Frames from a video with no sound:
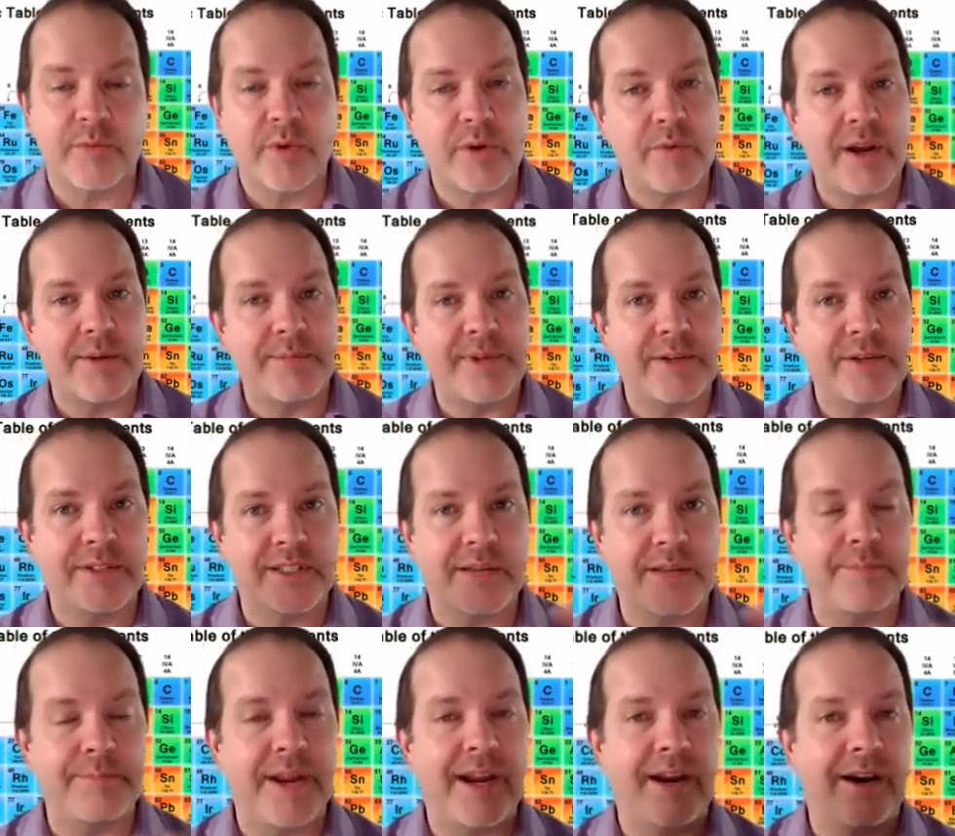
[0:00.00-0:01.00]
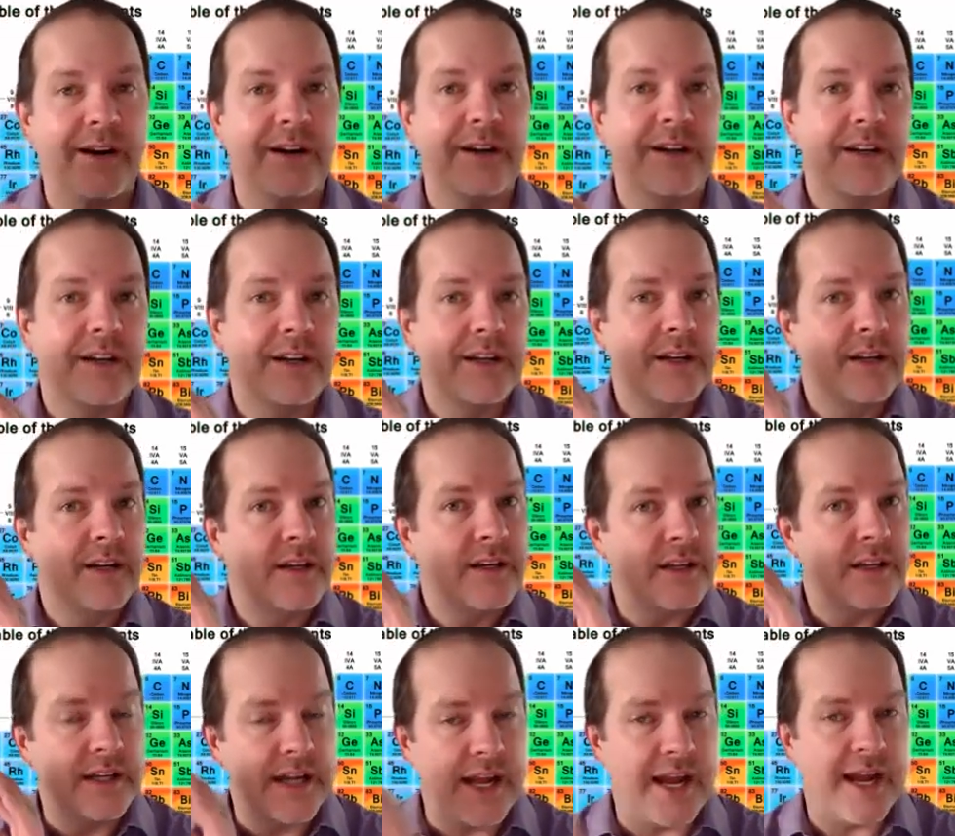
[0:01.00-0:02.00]
So we want to be able to compare
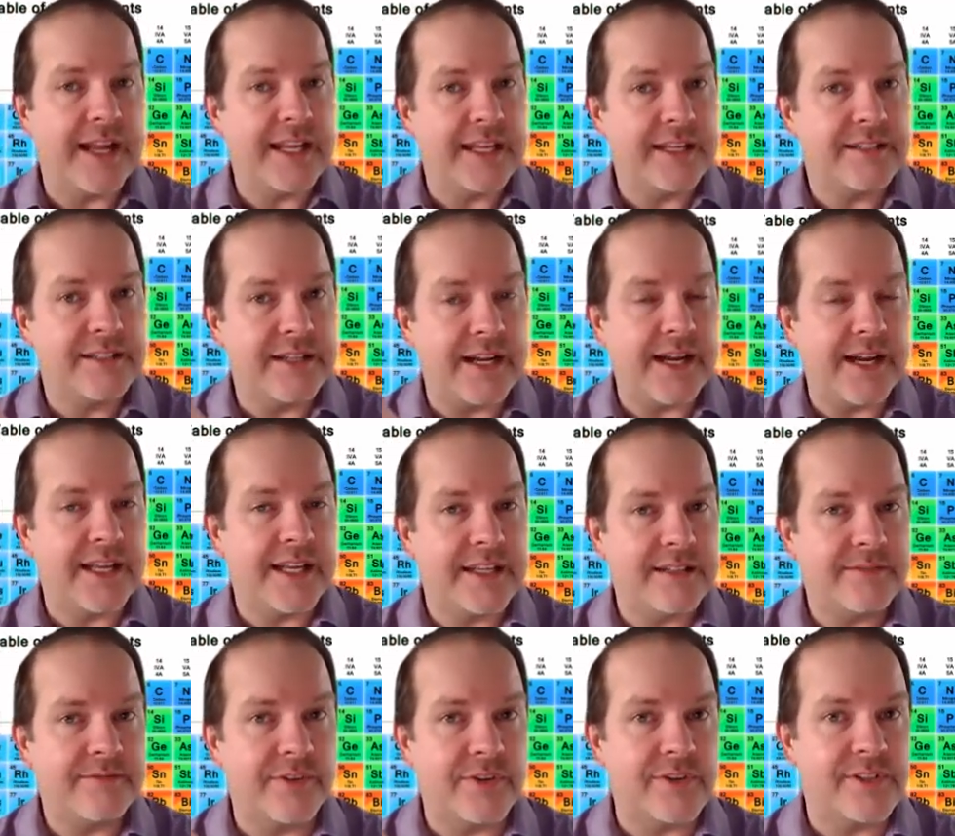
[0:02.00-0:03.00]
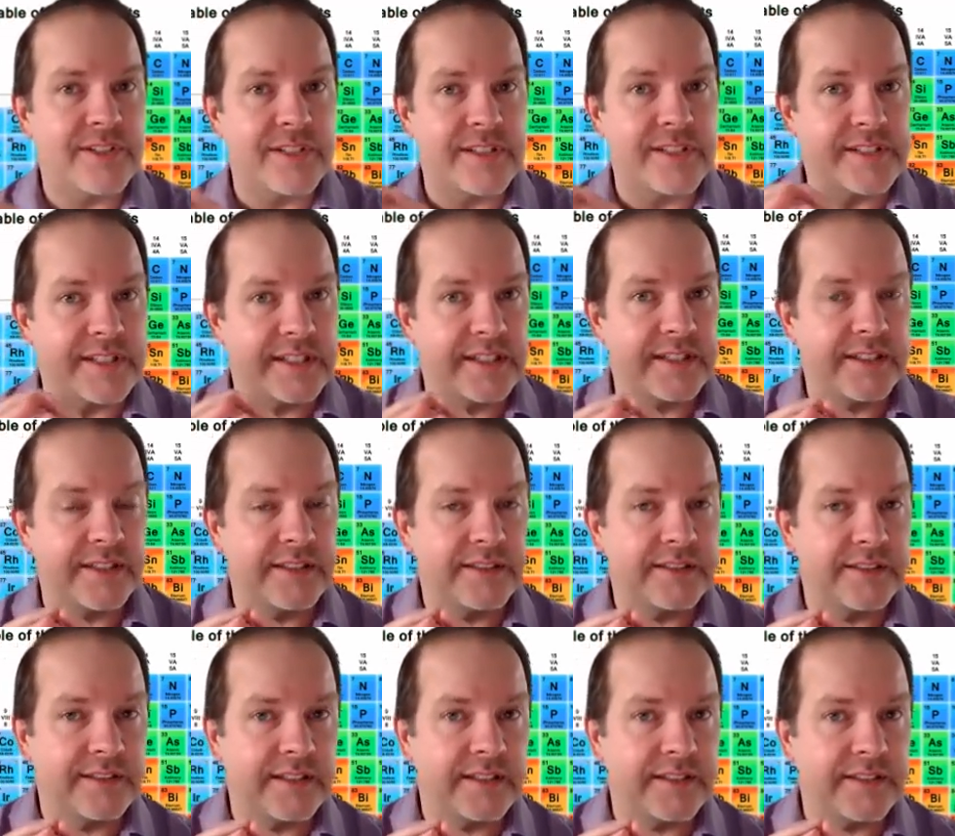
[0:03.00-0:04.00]
an ion ion versus
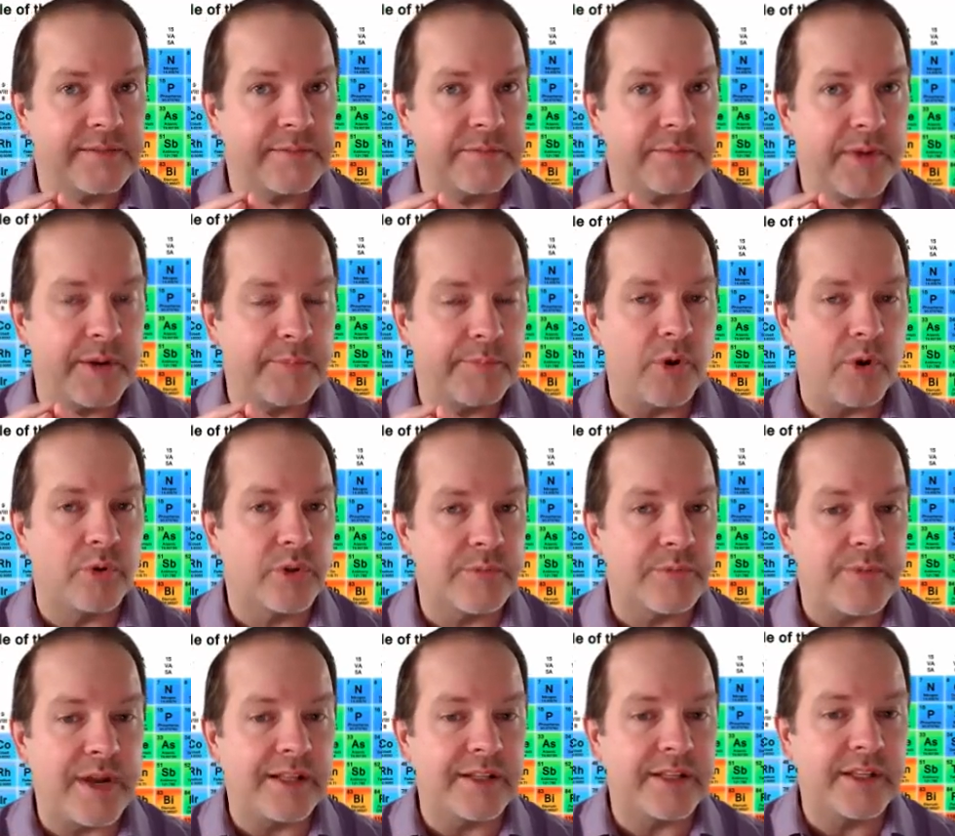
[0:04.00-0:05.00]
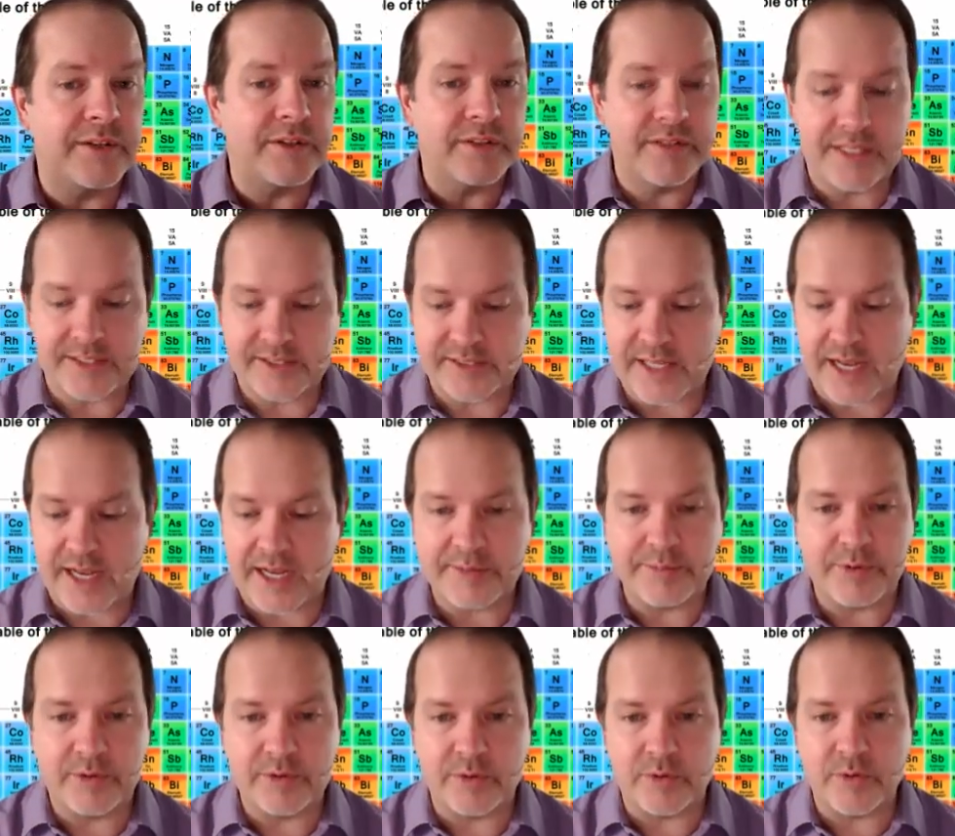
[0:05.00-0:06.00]
a, a polar molecule that's
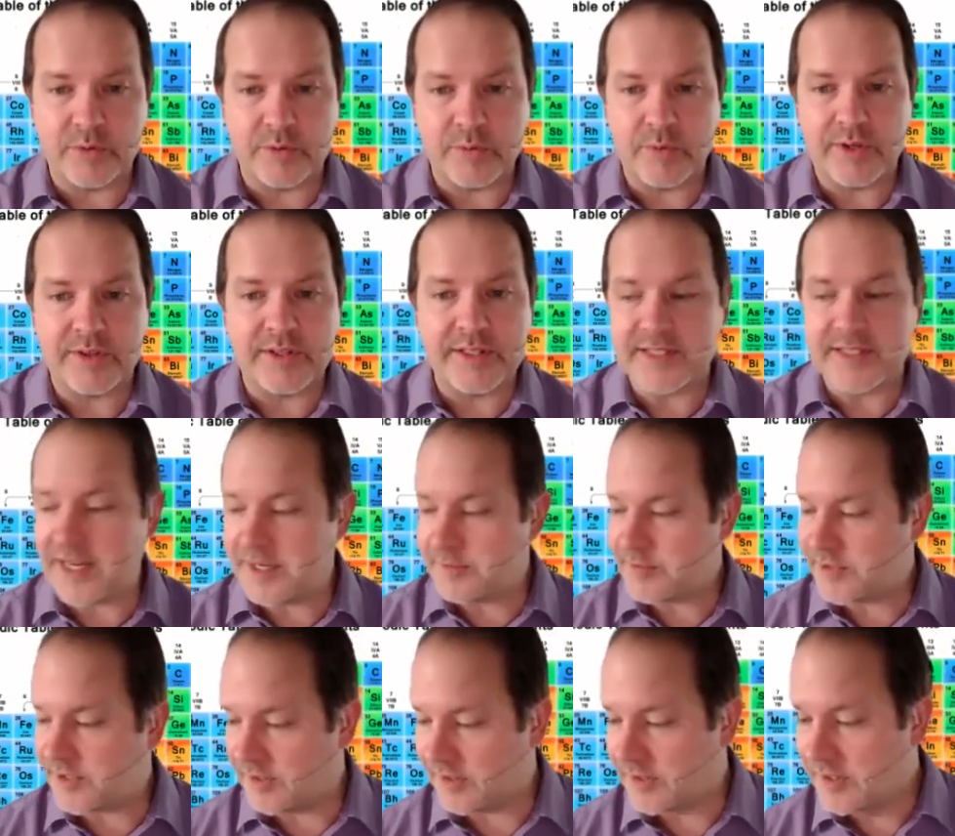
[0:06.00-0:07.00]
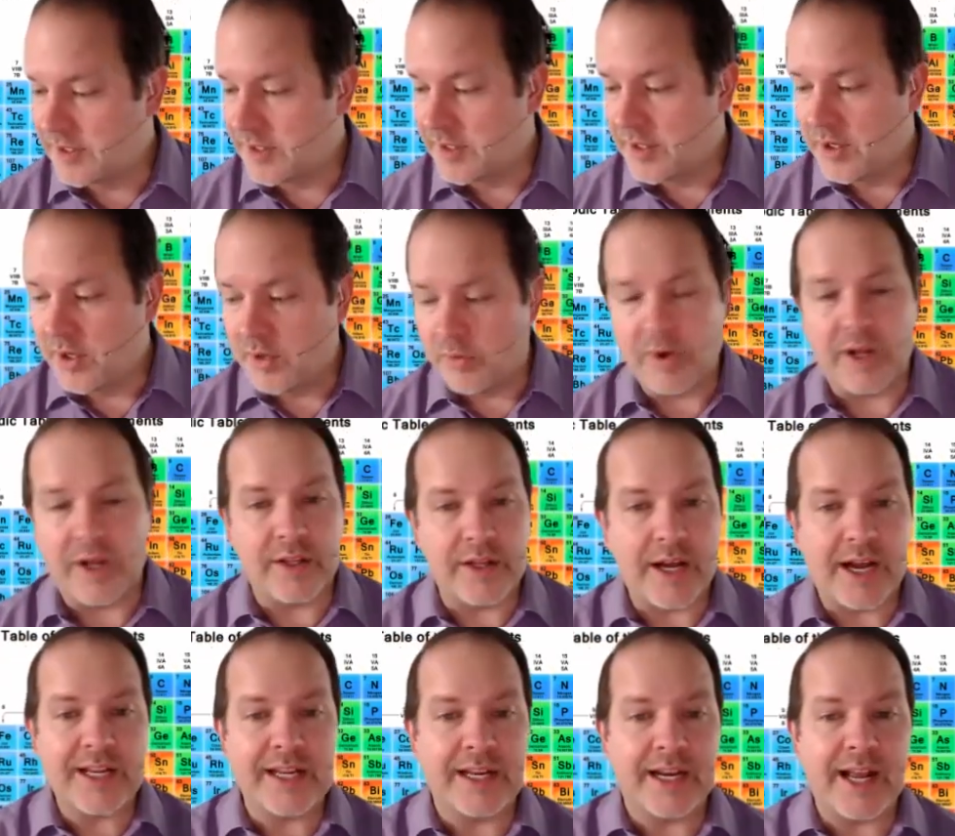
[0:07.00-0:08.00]
dipole. Oh, what are the types here? Well,
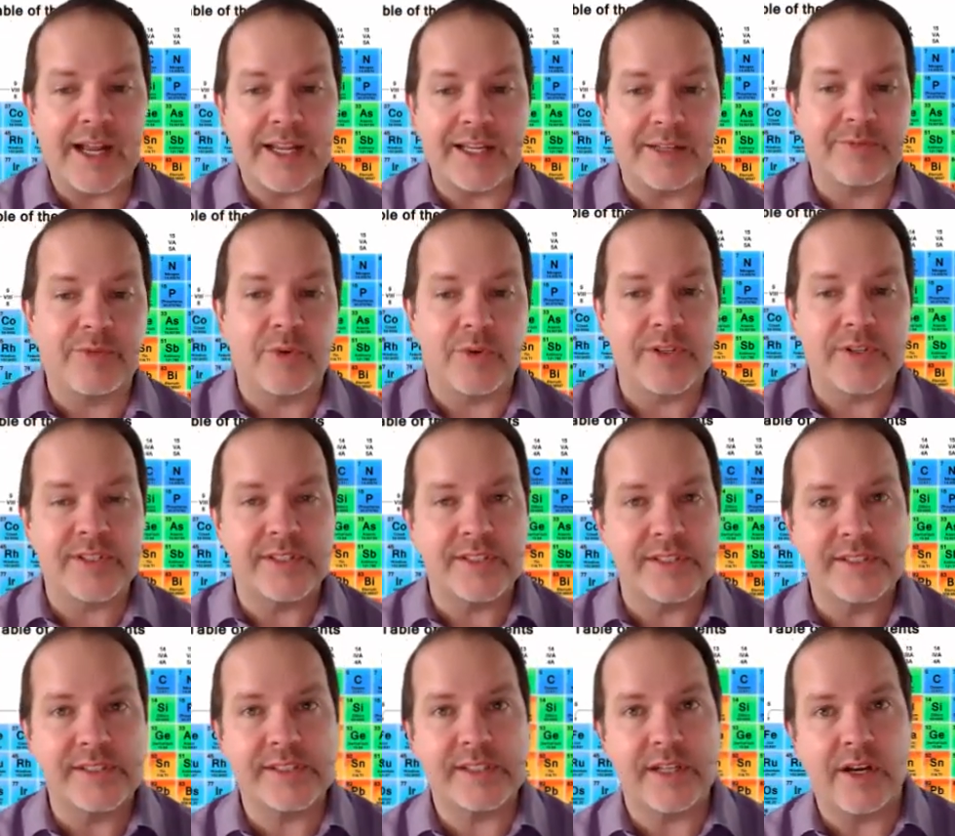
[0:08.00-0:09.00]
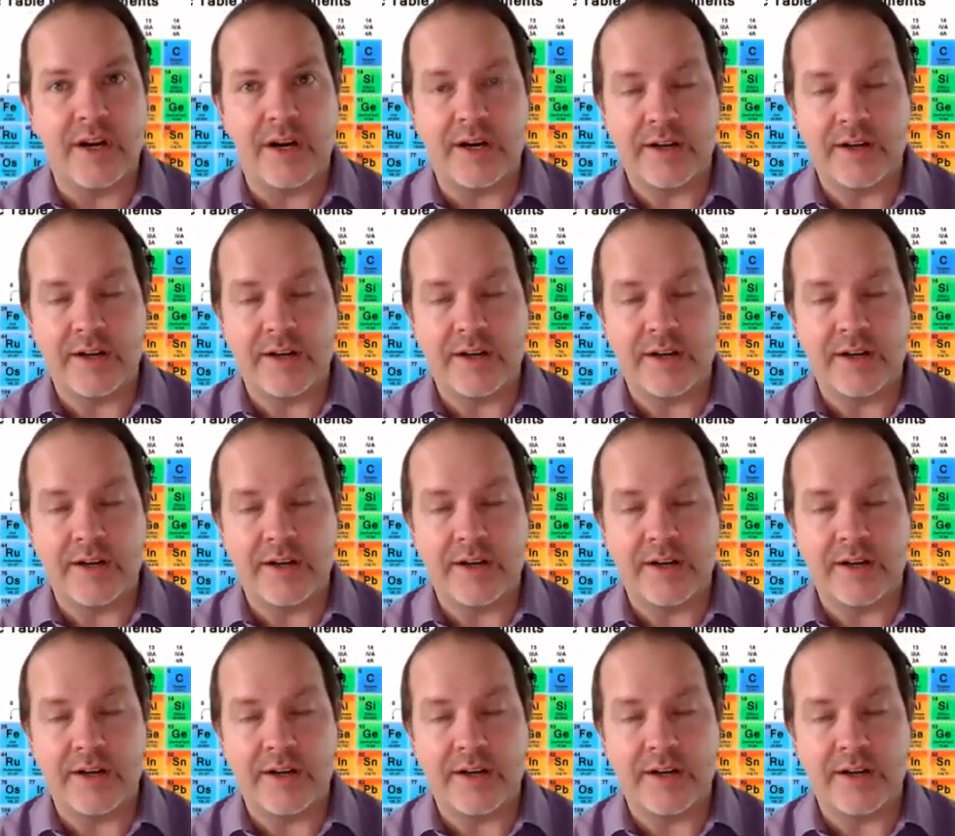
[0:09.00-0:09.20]
ion ion forces,